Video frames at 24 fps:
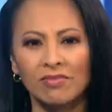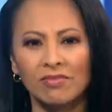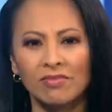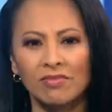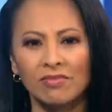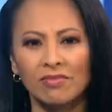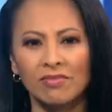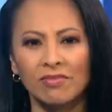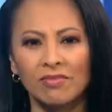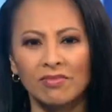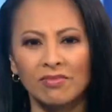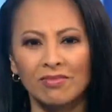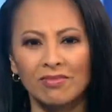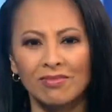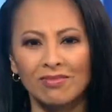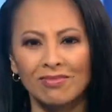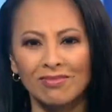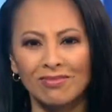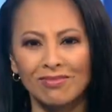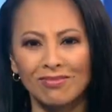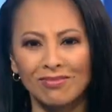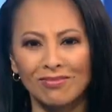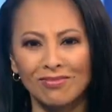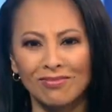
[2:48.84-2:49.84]

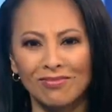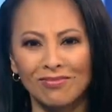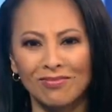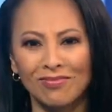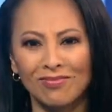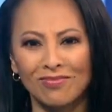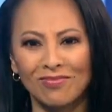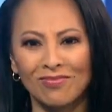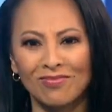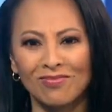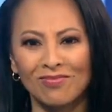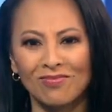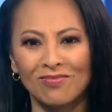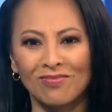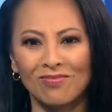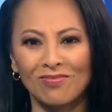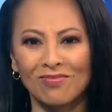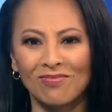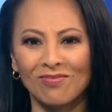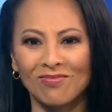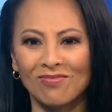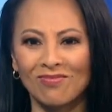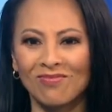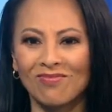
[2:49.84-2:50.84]

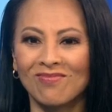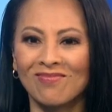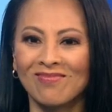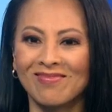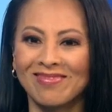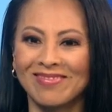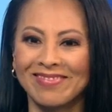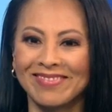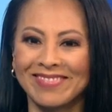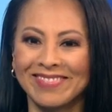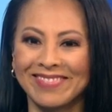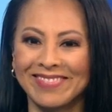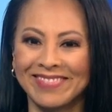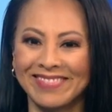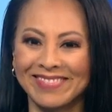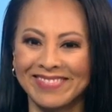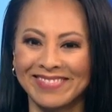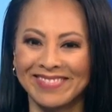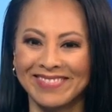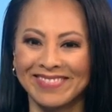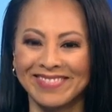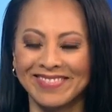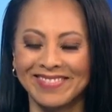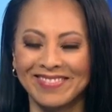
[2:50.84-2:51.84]

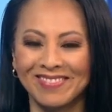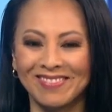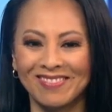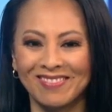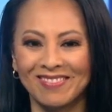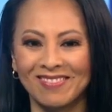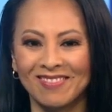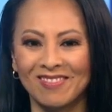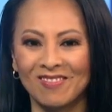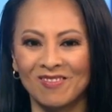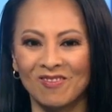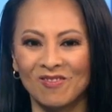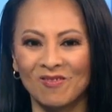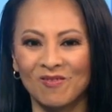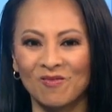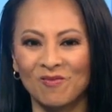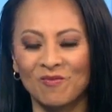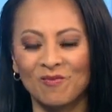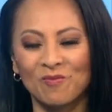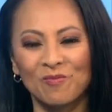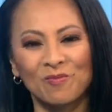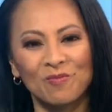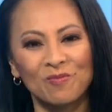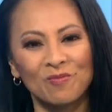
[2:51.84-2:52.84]

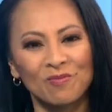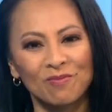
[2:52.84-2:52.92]
(not speaking)